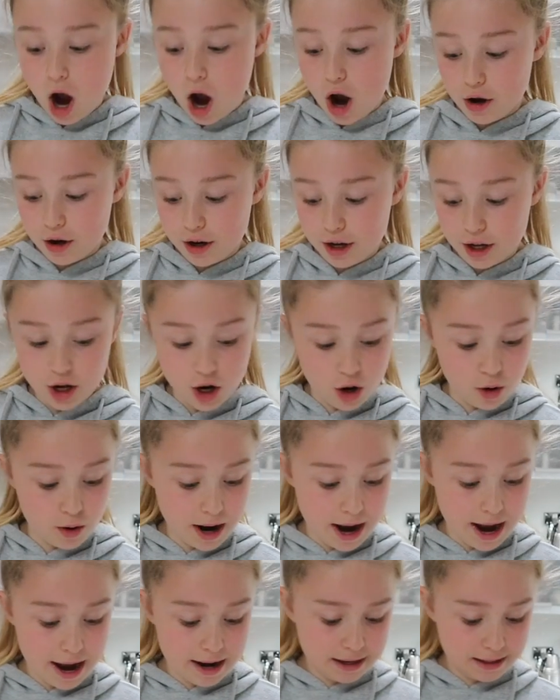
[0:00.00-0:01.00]
I'm going to go
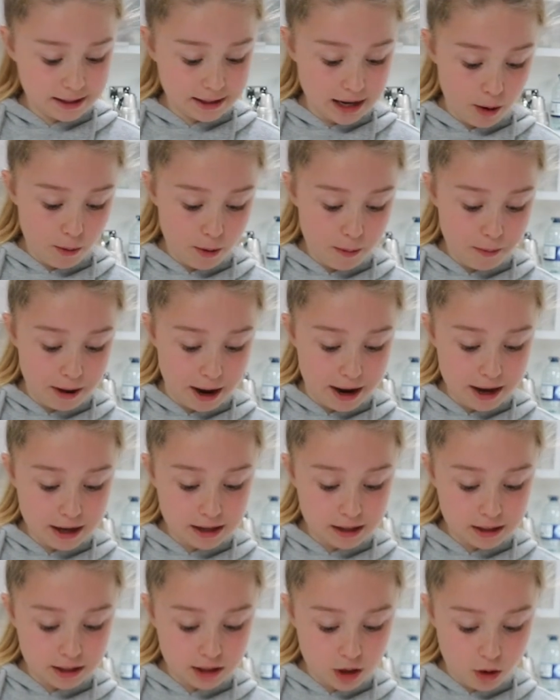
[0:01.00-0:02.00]
ahead and start with pink.